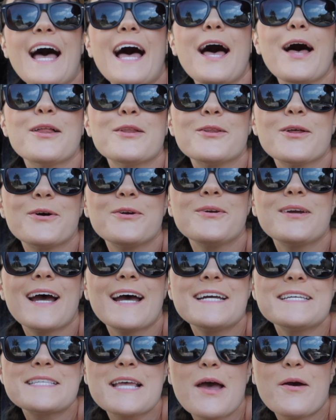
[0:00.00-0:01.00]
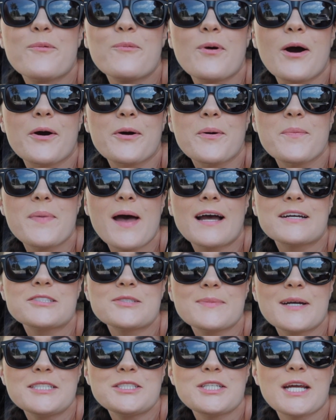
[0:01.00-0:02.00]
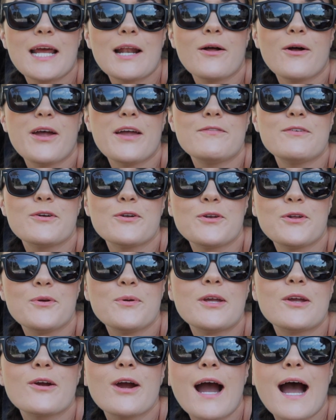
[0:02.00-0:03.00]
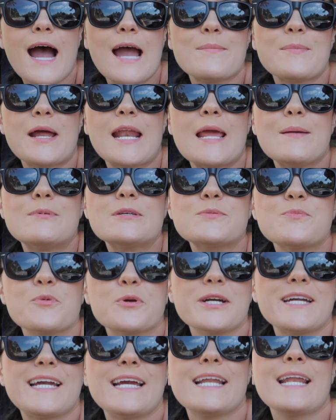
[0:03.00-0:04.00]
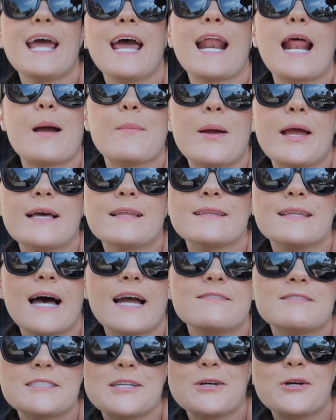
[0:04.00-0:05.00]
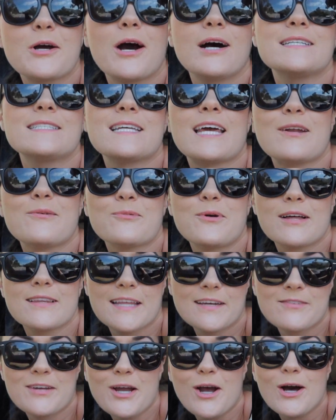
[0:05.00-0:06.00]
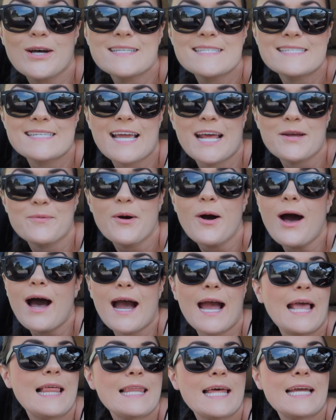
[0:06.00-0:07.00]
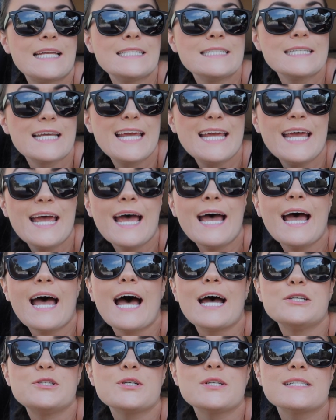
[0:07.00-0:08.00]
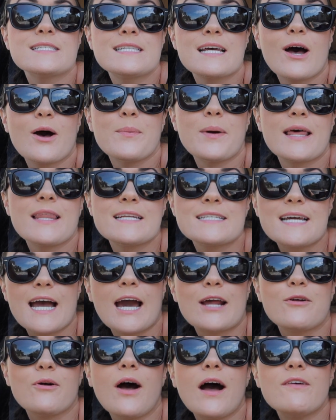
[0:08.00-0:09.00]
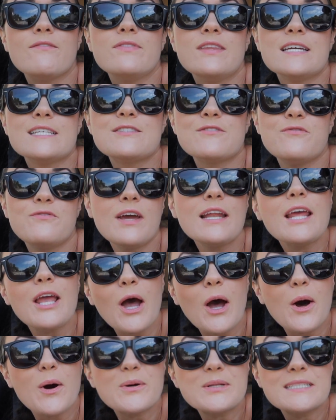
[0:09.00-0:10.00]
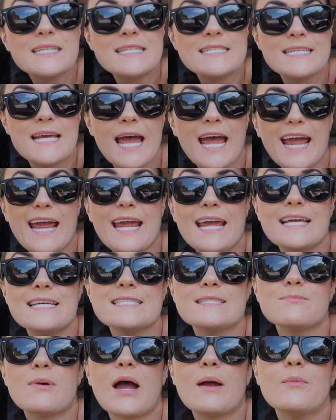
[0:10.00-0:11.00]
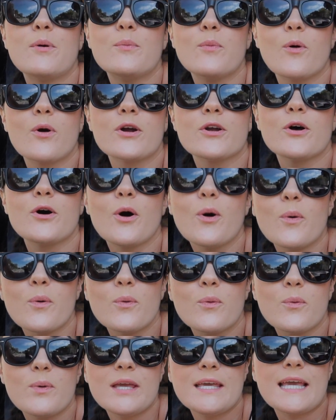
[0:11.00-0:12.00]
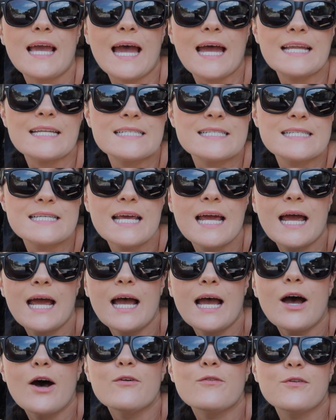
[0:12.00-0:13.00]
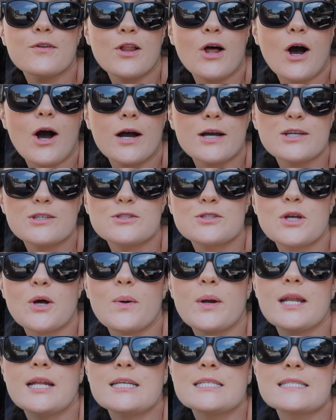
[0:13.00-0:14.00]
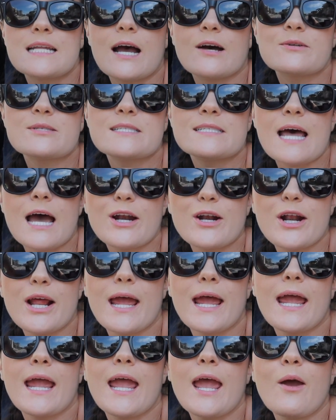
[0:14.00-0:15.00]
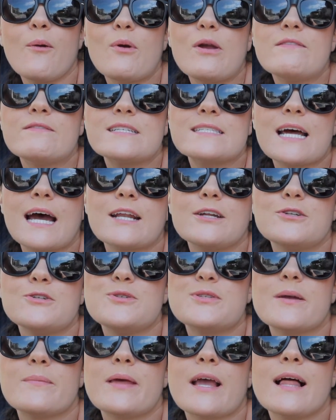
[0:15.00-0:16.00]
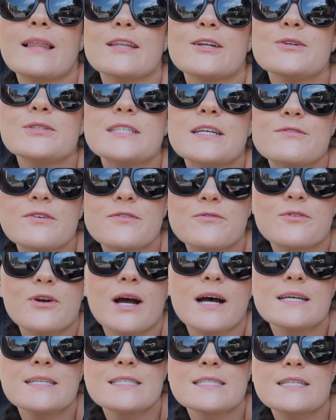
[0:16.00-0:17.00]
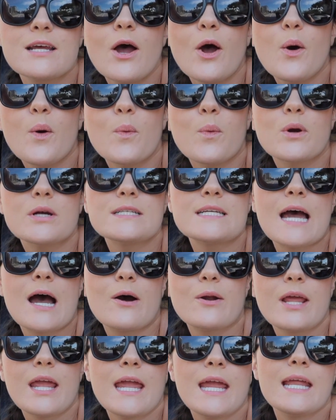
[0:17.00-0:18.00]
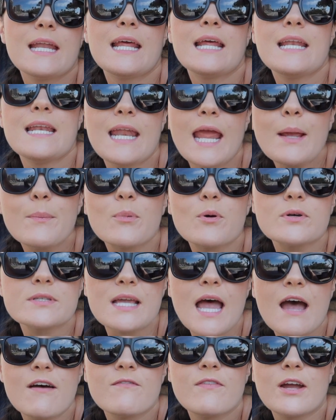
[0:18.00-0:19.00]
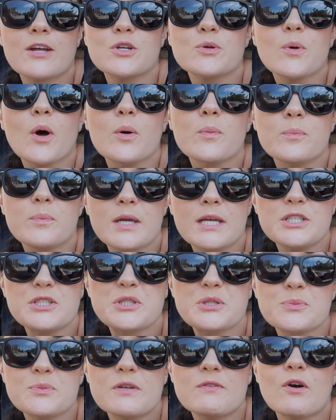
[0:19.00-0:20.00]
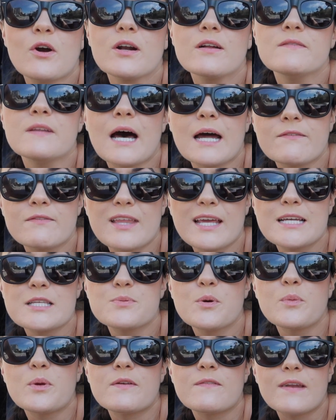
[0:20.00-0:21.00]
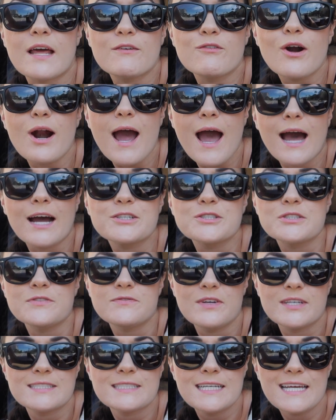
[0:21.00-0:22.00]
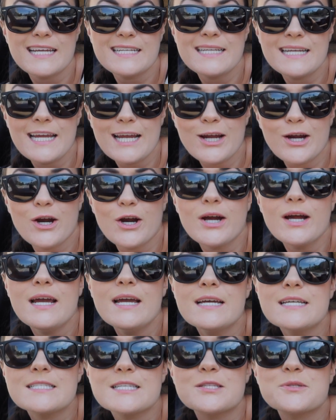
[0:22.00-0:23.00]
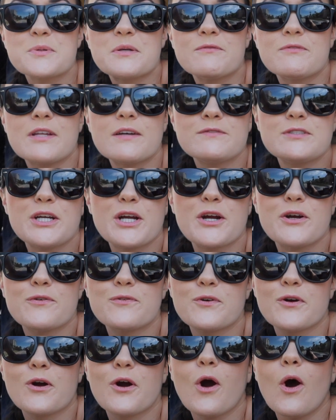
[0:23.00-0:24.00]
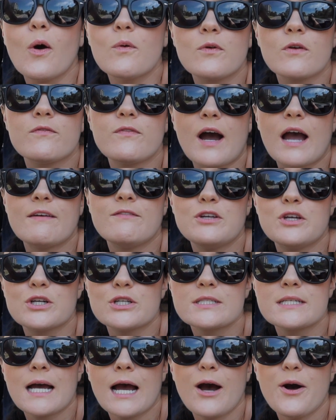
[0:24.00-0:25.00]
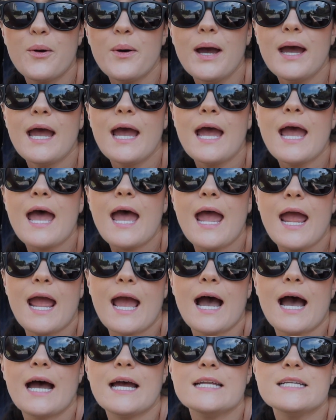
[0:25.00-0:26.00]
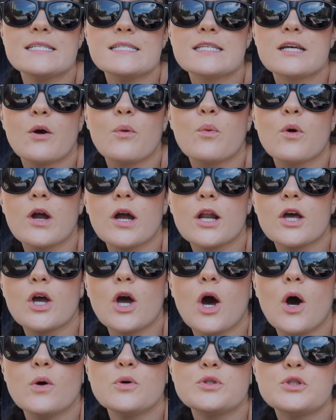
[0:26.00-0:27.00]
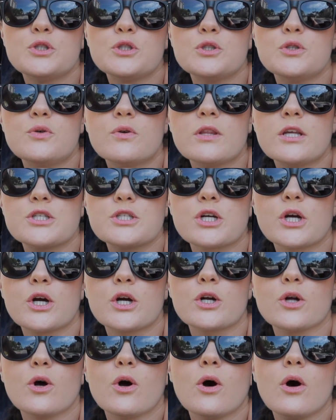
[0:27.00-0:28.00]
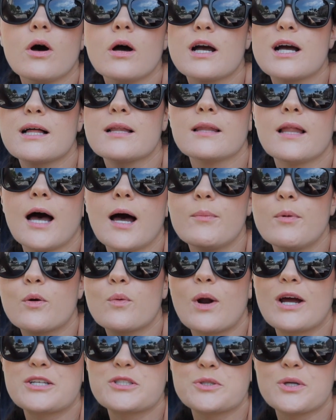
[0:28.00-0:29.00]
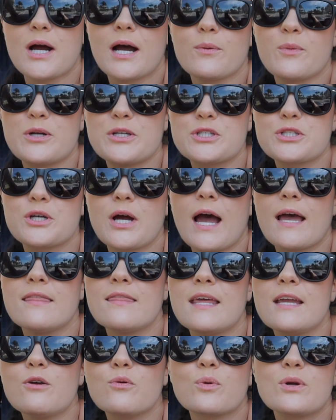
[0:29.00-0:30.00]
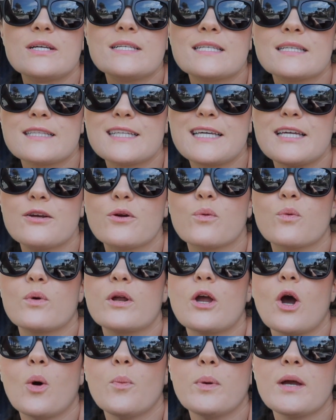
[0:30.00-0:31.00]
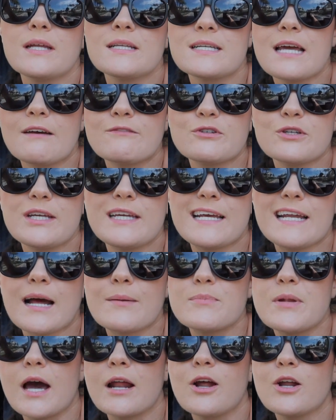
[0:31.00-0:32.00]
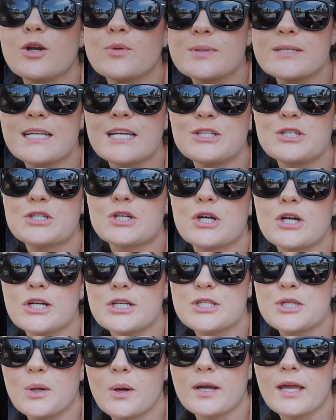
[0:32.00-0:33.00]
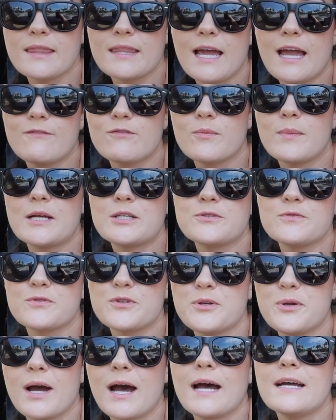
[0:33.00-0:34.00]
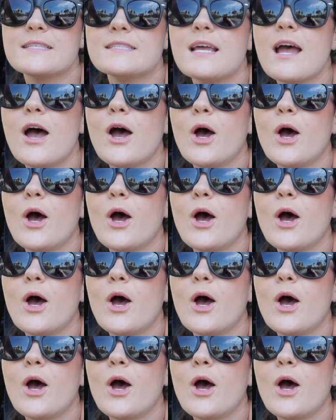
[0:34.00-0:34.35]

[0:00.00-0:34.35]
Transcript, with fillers: Hello you guys, and welcome back to my channel. If you're new here, hi, my name is Maureen and I make lifestyle content while living on Sanibel Island. As you can tell by the title of this video, today is my Memorial Weekend vlog. So it is now Saturday and we've decided to do something a little different for us. We're down in Naples at Vanderbilt Beach. We've heard a lot of things, but we've never actually visited here since we've lived here for over five years now. And we're gonna go to the Turtle Club restaurant, which I think recently reopened after Ian. I'm not one hundred percent sure, so I'll get that information for you guys.